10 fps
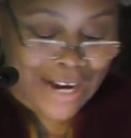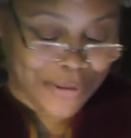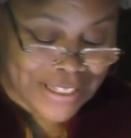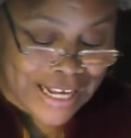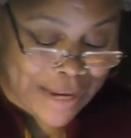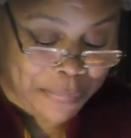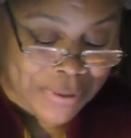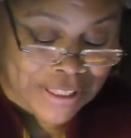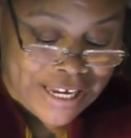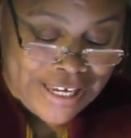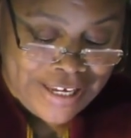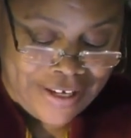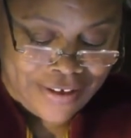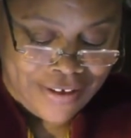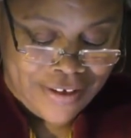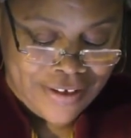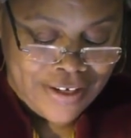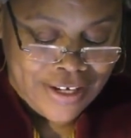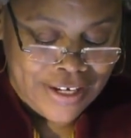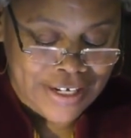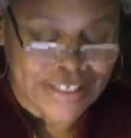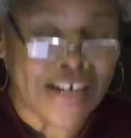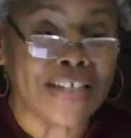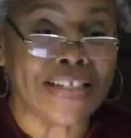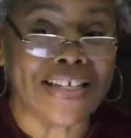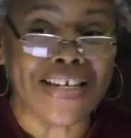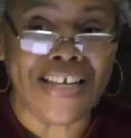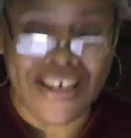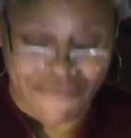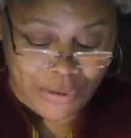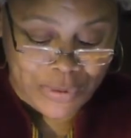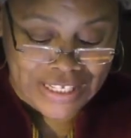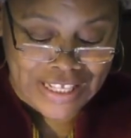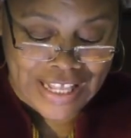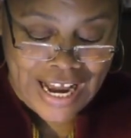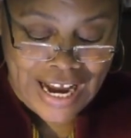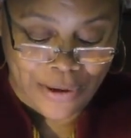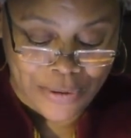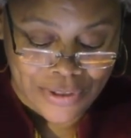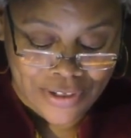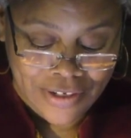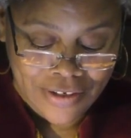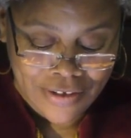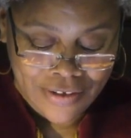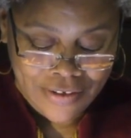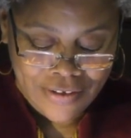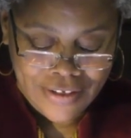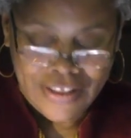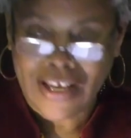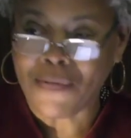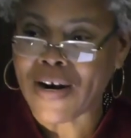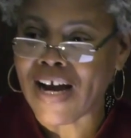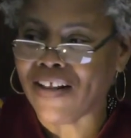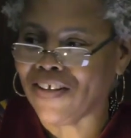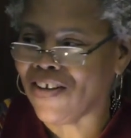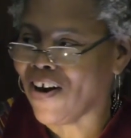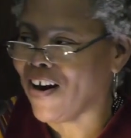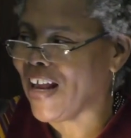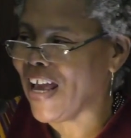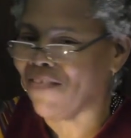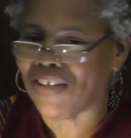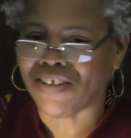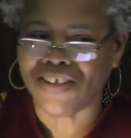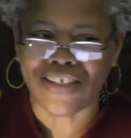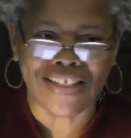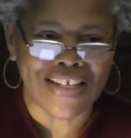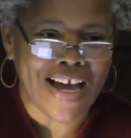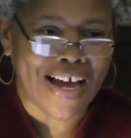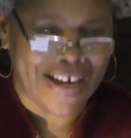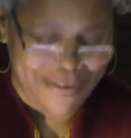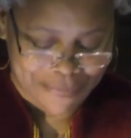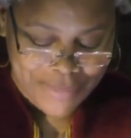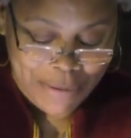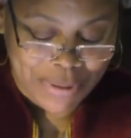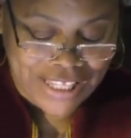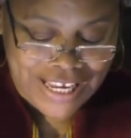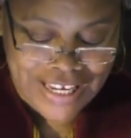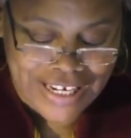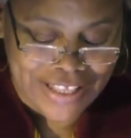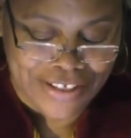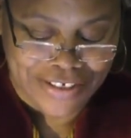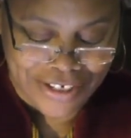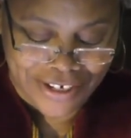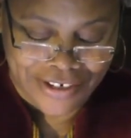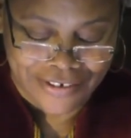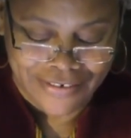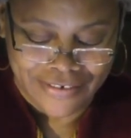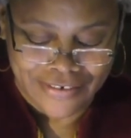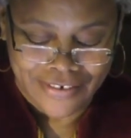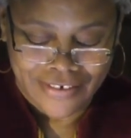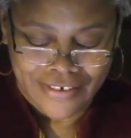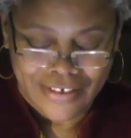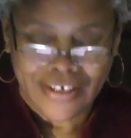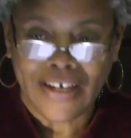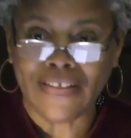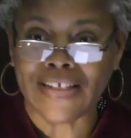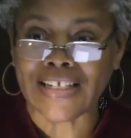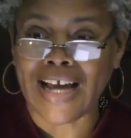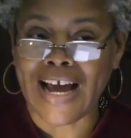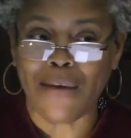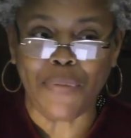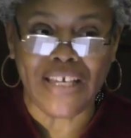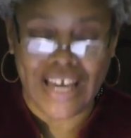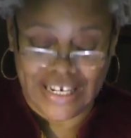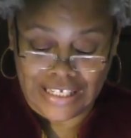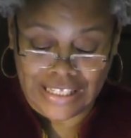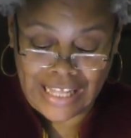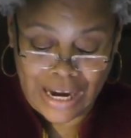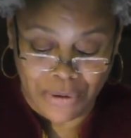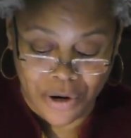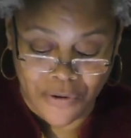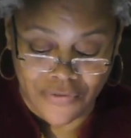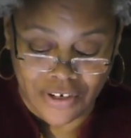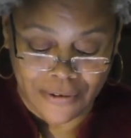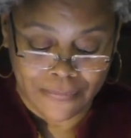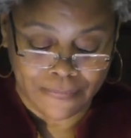outside playing, and his aunt Suniva was in the house, and they were out in the yard having a good time playing in the dirt. And the sky began to cloud over,